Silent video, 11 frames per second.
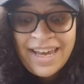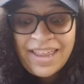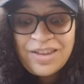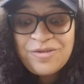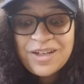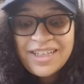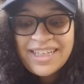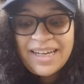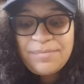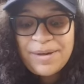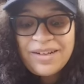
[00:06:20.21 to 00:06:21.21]
And the
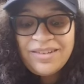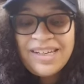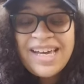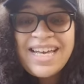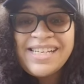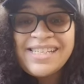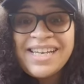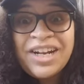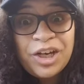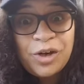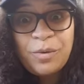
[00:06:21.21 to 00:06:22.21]
whirligig beetle is
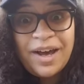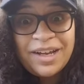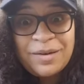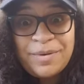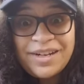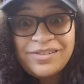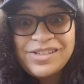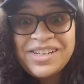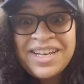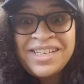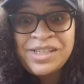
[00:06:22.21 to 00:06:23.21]
an aquatic beetle,
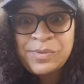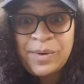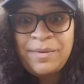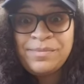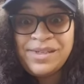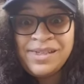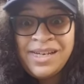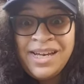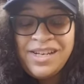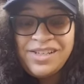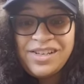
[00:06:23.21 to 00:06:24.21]
so he swims.
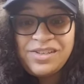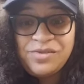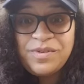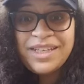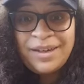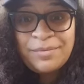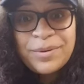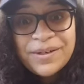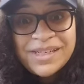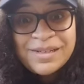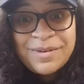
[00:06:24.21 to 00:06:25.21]
So that's really
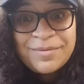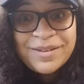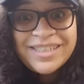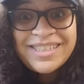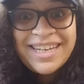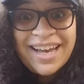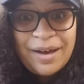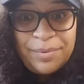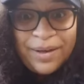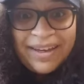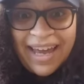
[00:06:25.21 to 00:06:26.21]
important to be able to see
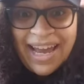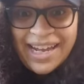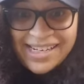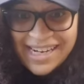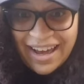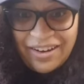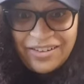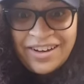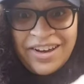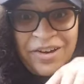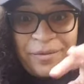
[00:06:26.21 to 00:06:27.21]
up and down
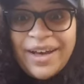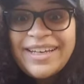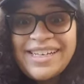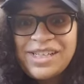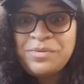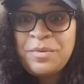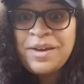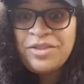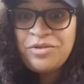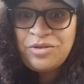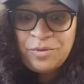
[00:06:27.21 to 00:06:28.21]
while he's swimming
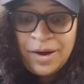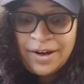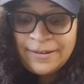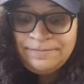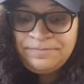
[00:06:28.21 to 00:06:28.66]
through the water.